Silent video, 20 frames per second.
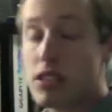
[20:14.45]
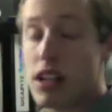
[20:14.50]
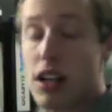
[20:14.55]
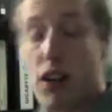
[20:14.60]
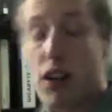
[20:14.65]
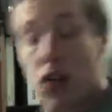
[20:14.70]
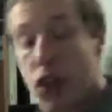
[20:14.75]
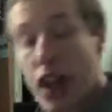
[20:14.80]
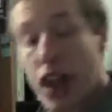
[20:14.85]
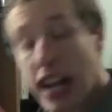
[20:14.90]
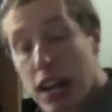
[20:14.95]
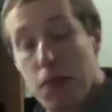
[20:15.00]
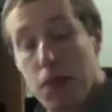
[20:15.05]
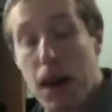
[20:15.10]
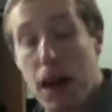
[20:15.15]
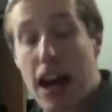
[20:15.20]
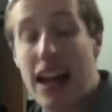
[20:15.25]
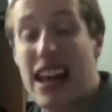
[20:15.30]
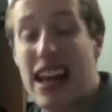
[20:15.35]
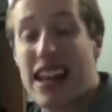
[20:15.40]
You think
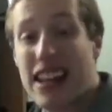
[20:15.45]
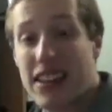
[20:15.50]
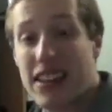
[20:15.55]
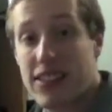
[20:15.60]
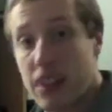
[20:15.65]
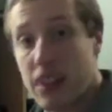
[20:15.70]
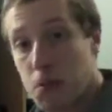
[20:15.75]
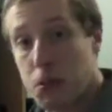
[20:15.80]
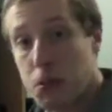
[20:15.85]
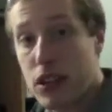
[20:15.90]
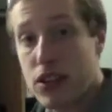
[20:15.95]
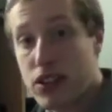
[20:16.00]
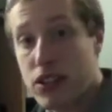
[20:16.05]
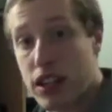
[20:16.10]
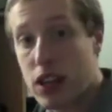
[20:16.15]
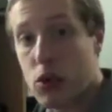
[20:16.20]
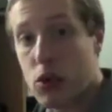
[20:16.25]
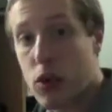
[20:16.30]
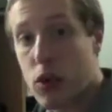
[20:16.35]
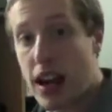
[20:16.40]
about it in a
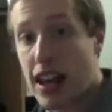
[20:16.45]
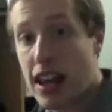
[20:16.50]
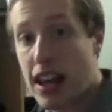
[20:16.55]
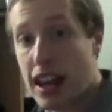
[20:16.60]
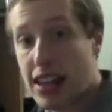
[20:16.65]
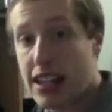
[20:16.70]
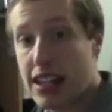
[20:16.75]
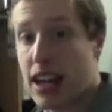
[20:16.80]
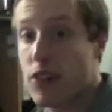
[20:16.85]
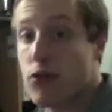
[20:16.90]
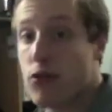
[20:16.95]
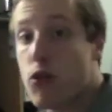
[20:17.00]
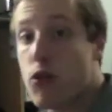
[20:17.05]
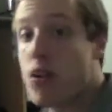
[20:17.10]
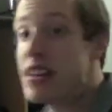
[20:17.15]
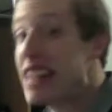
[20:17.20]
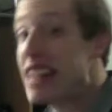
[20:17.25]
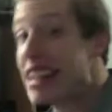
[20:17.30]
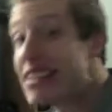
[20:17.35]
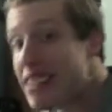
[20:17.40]
simplistic way like that. For
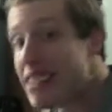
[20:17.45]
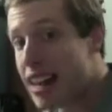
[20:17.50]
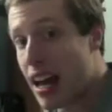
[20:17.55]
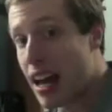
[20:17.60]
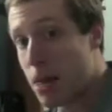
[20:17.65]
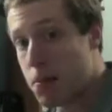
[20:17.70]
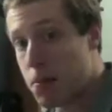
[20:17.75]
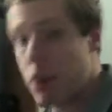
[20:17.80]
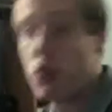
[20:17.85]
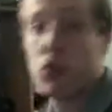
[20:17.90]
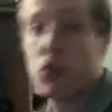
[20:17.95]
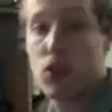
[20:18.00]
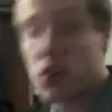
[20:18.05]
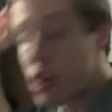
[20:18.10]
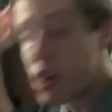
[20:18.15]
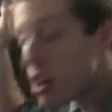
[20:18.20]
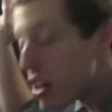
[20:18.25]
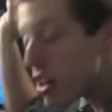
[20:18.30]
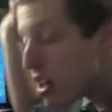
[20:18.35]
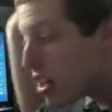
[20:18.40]
a desktop
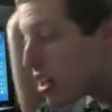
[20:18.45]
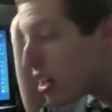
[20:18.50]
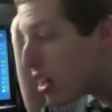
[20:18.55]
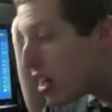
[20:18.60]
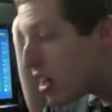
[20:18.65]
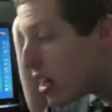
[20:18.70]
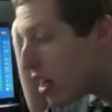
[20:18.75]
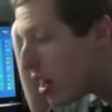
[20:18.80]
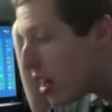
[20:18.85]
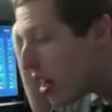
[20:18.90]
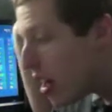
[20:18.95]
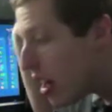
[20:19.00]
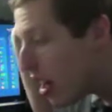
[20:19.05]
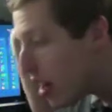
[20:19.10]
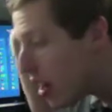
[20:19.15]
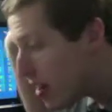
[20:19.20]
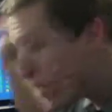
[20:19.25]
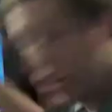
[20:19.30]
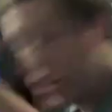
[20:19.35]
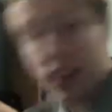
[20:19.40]
user,
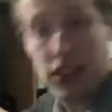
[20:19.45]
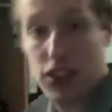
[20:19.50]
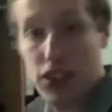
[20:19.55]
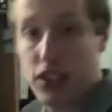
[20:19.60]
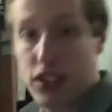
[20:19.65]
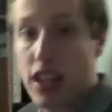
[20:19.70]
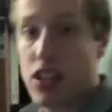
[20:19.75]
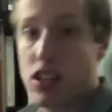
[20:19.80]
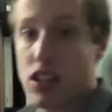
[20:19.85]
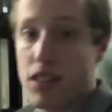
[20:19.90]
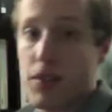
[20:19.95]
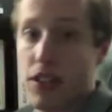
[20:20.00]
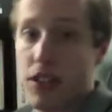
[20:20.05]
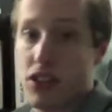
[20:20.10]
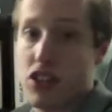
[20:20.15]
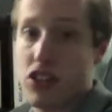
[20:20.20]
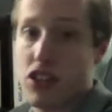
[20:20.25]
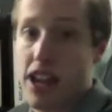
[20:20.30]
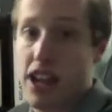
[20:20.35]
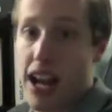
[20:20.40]
That's essentially
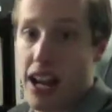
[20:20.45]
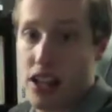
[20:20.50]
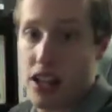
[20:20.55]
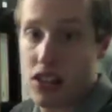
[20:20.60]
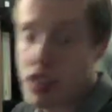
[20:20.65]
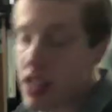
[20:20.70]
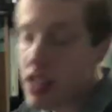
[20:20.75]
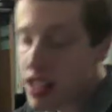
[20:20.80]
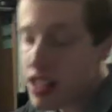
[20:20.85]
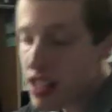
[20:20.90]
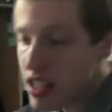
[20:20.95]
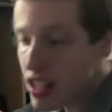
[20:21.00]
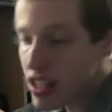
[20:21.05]
what's changed.